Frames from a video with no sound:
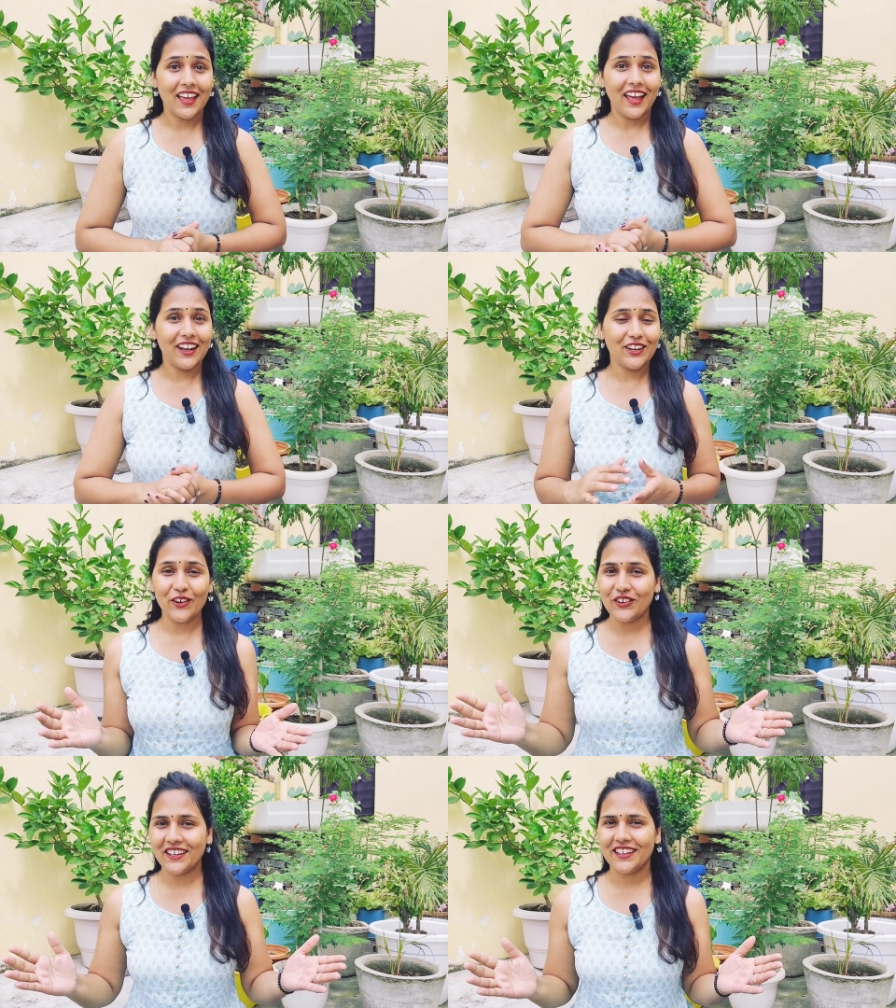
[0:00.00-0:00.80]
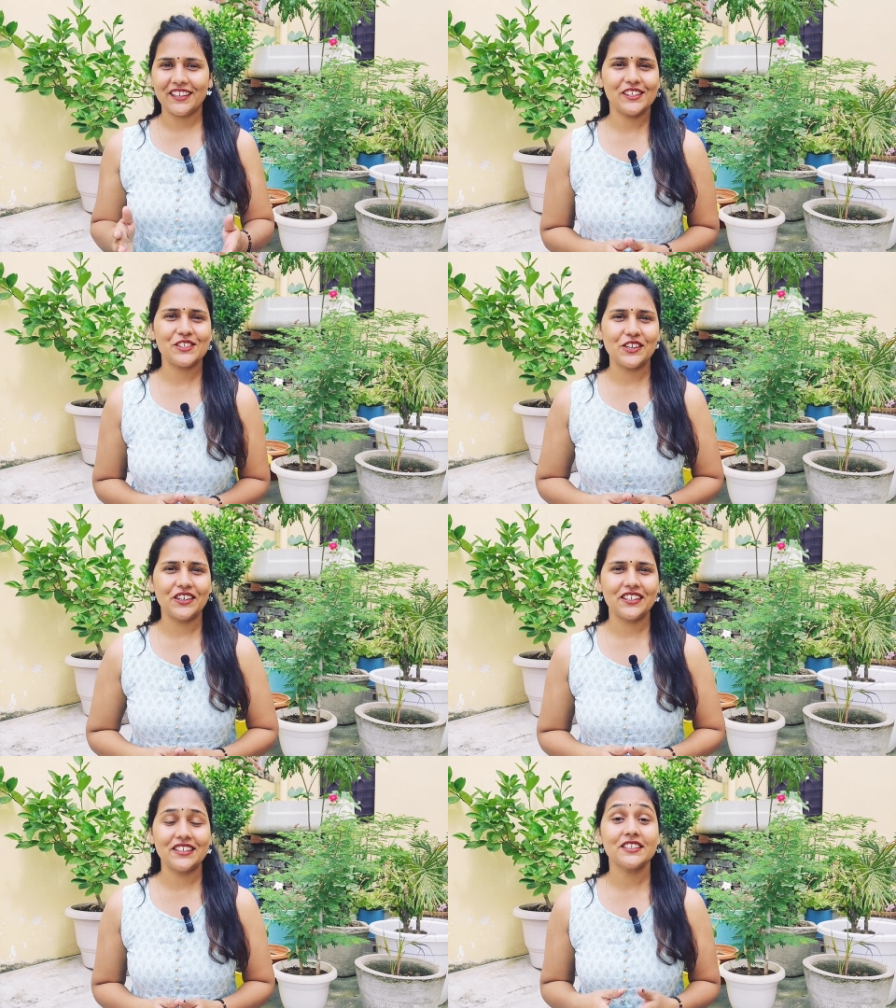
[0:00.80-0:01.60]
Hello dear English
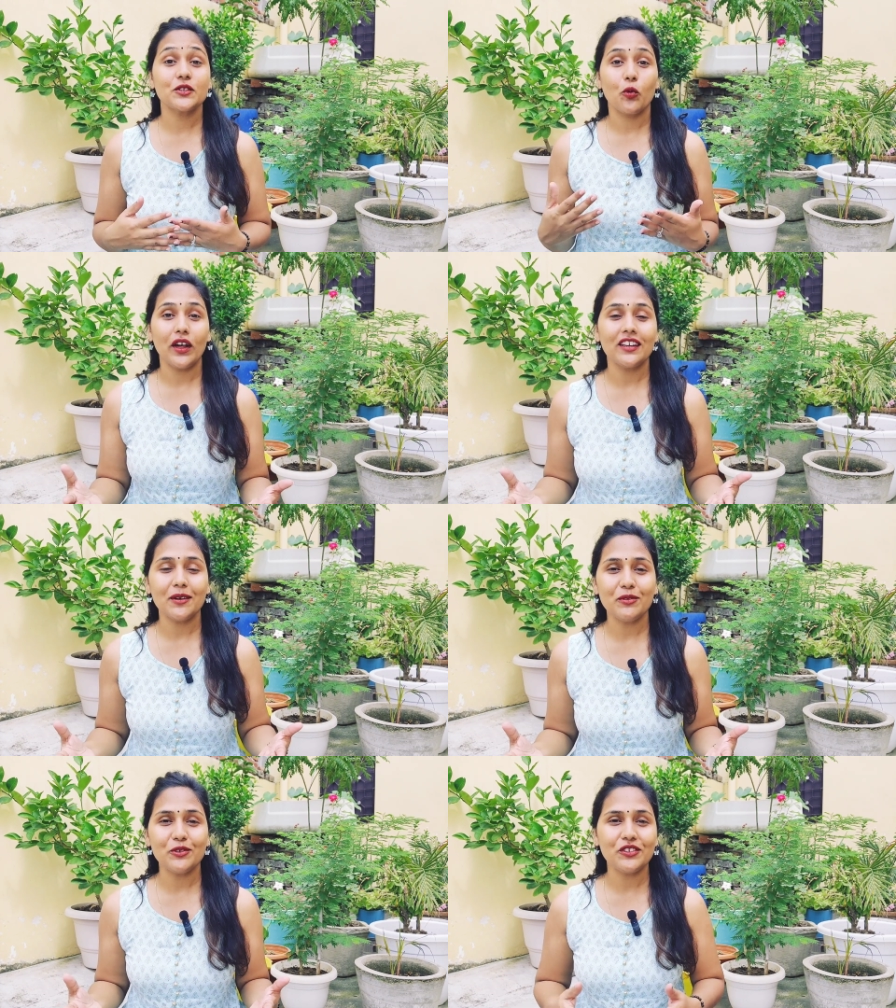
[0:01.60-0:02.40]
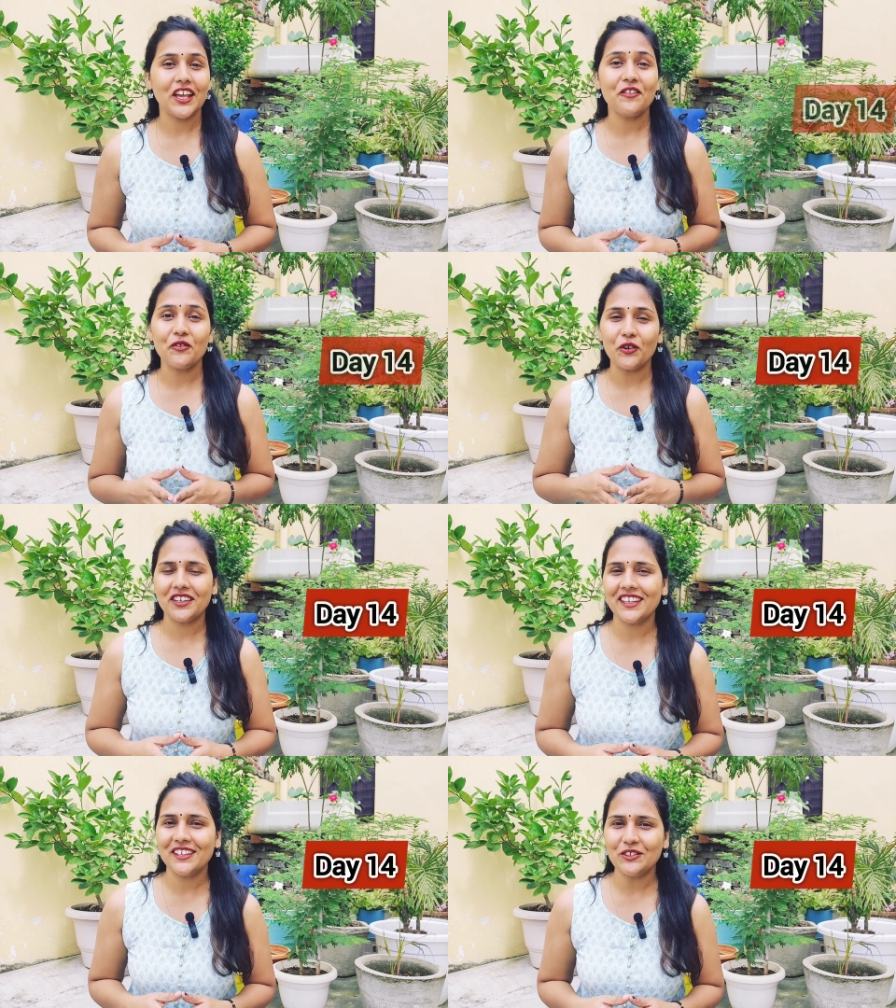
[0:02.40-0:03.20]
learners, welcome to day
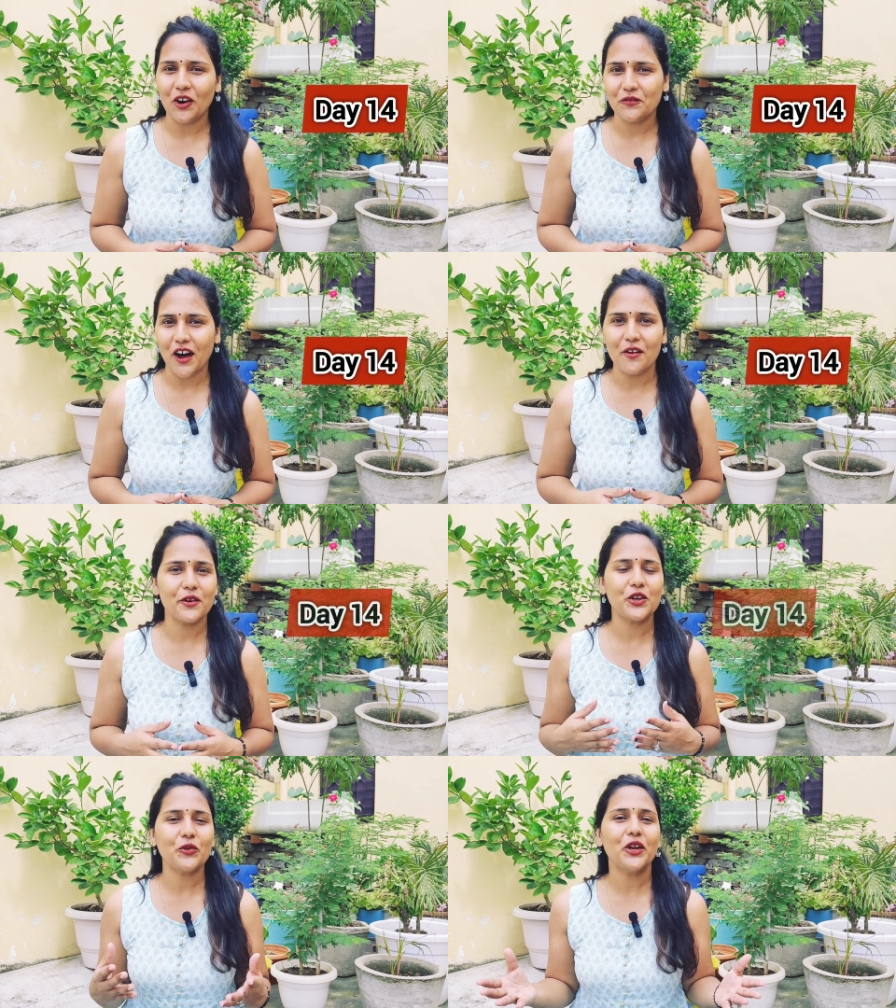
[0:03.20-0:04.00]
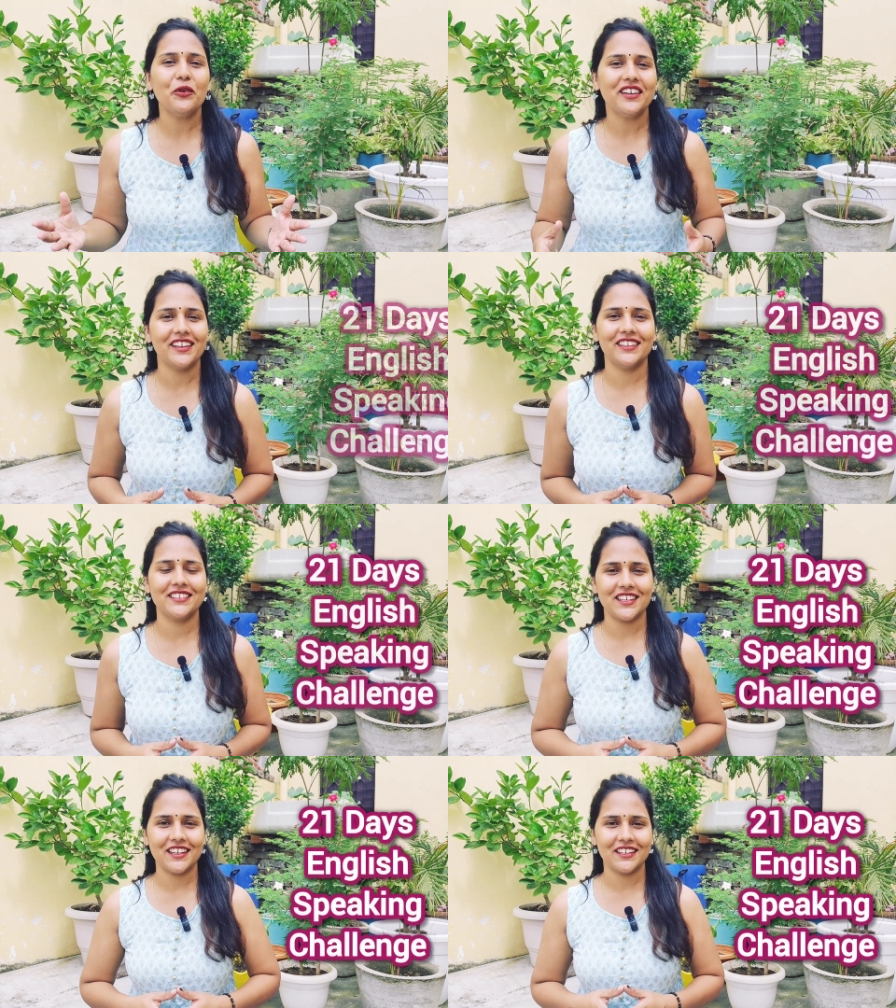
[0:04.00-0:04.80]
fourteen of our twenty-one
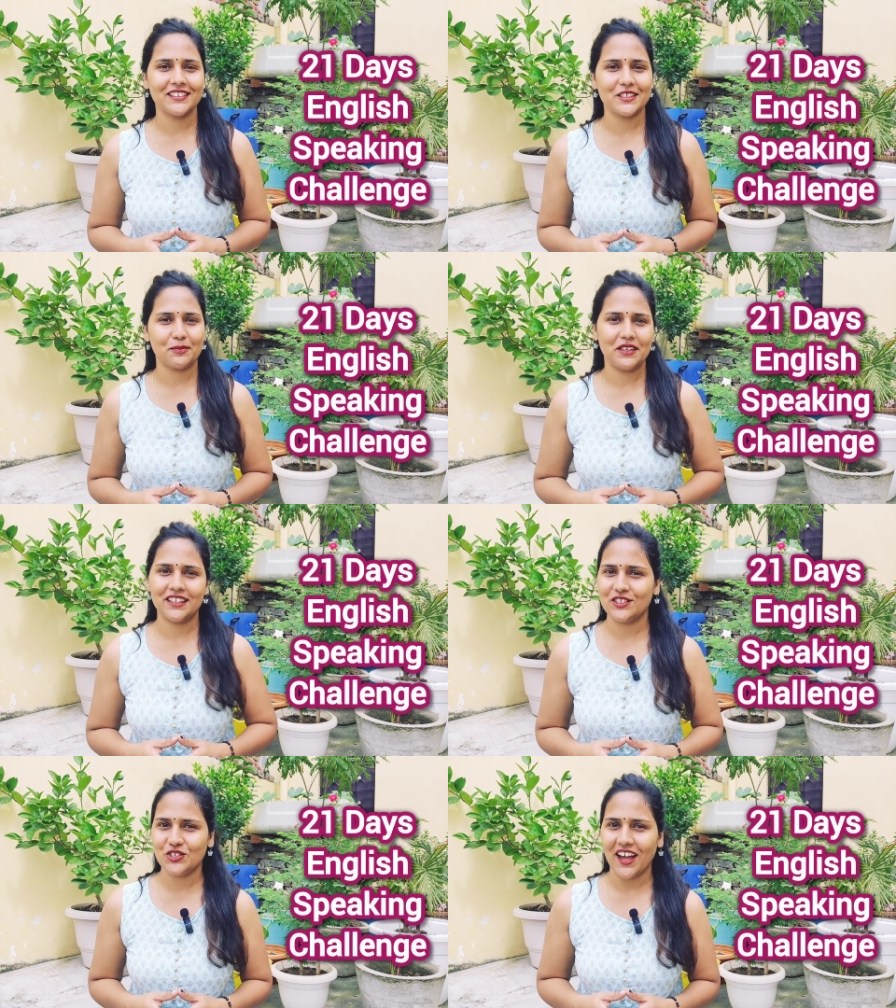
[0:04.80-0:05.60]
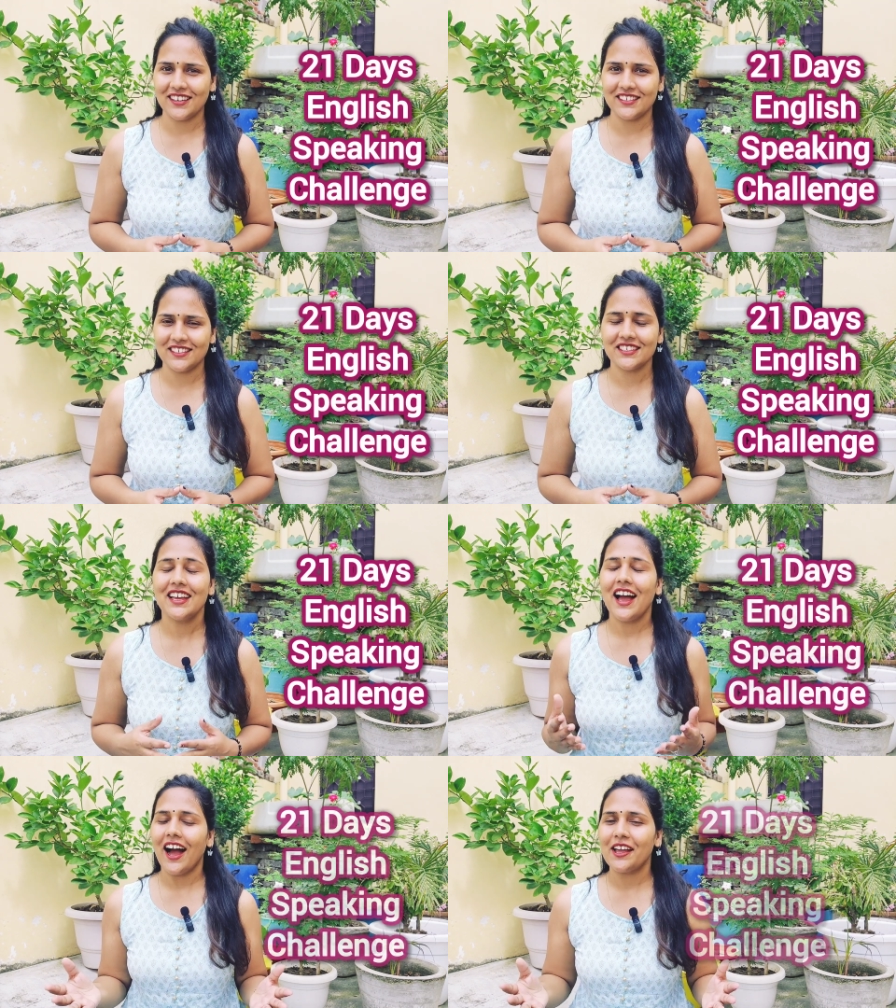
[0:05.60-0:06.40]
days English speaking challenge.
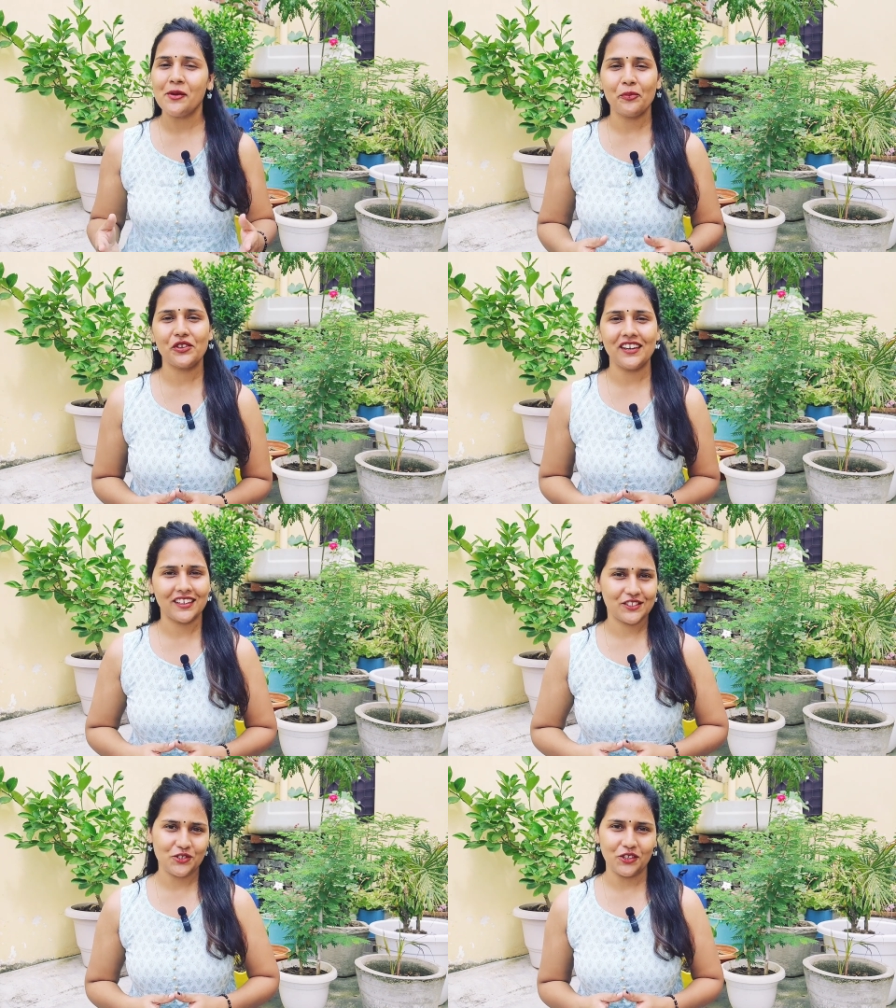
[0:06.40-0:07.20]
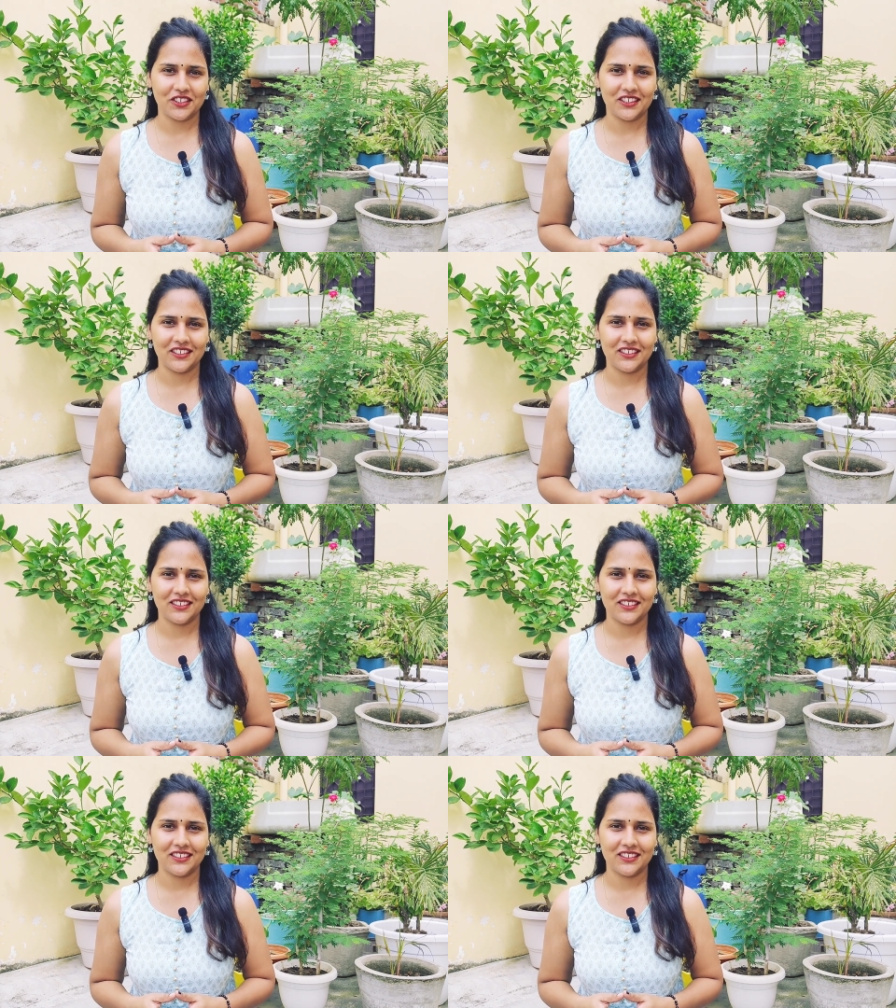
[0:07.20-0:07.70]
I am Priyanka Chaudhary.